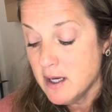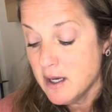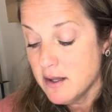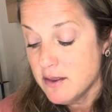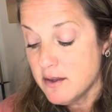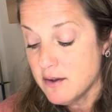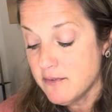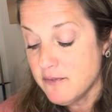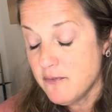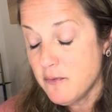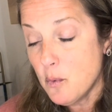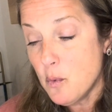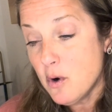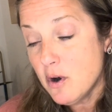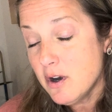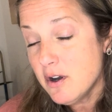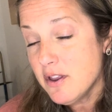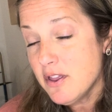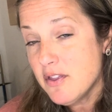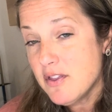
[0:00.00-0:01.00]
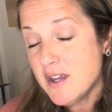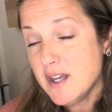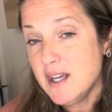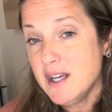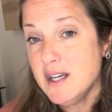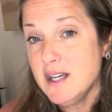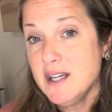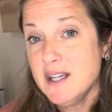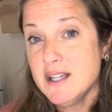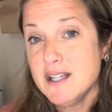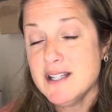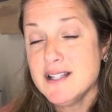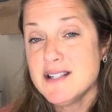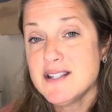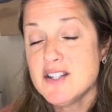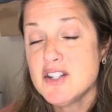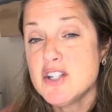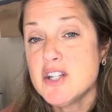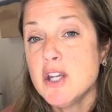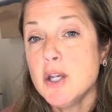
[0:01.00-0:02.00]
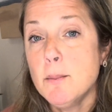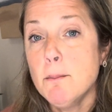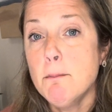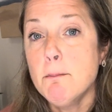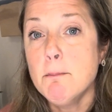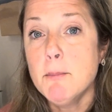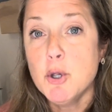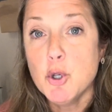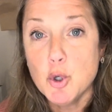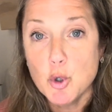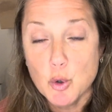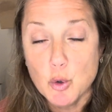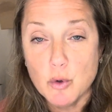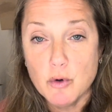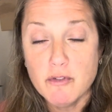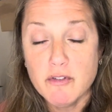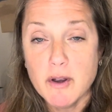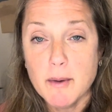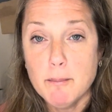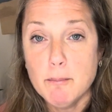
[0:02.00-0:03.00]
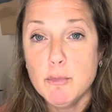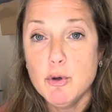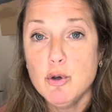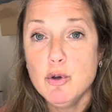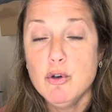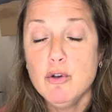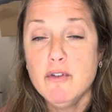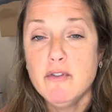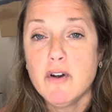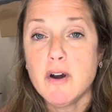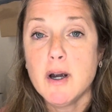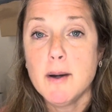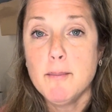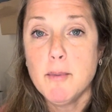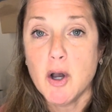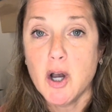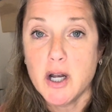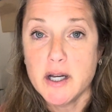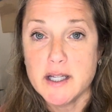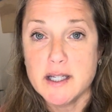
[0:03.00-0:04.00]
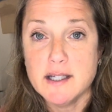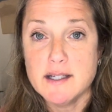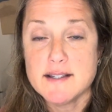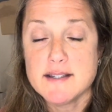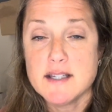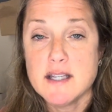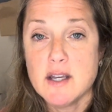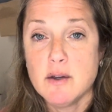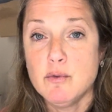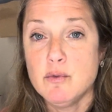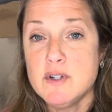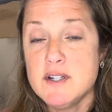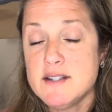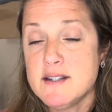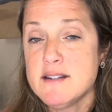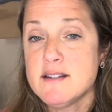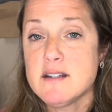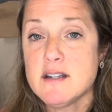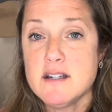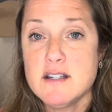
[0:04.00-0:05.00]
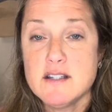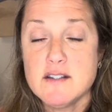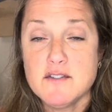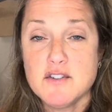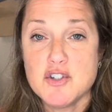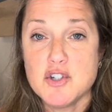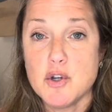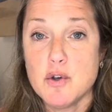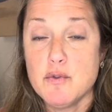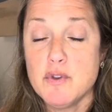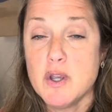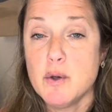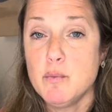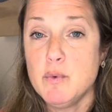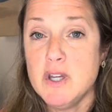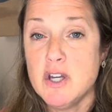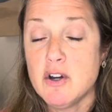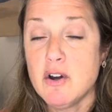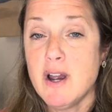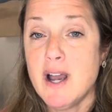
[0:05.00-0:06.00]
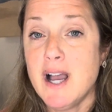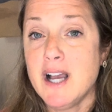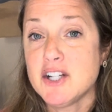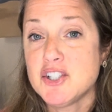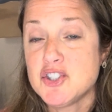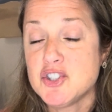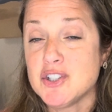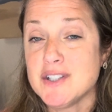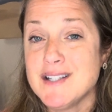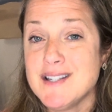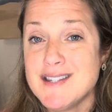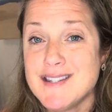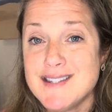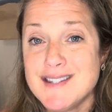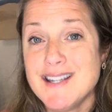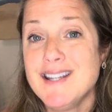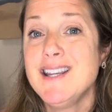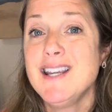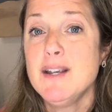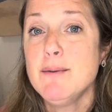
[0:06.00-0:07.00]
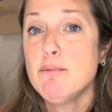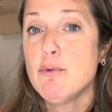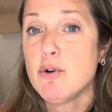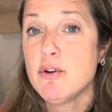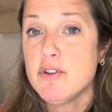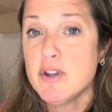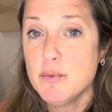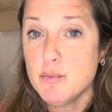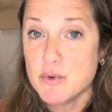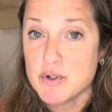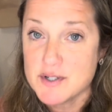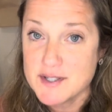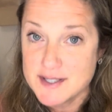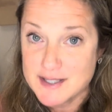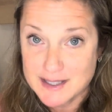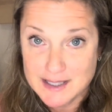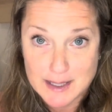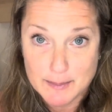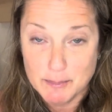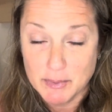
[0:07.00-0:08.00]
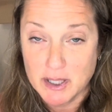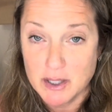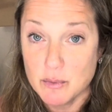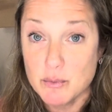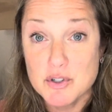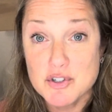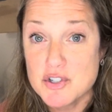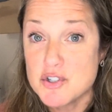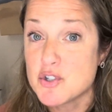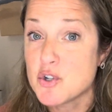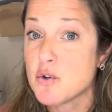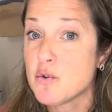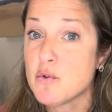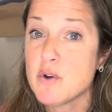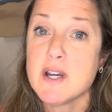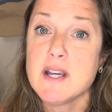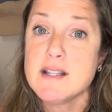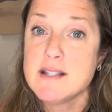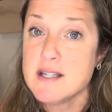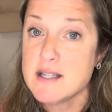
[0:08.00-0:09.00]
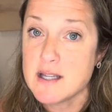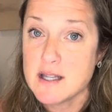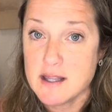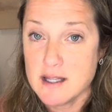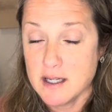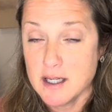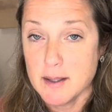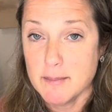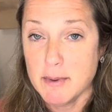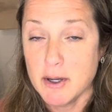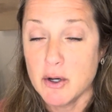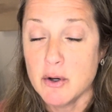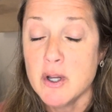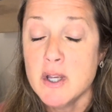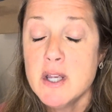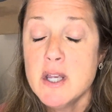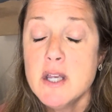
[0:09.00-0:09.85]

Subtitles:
The 4th thing is to move our bodies. Recent studies have shown that we are actually sitting more than we're sleeping, which is crazy to think about.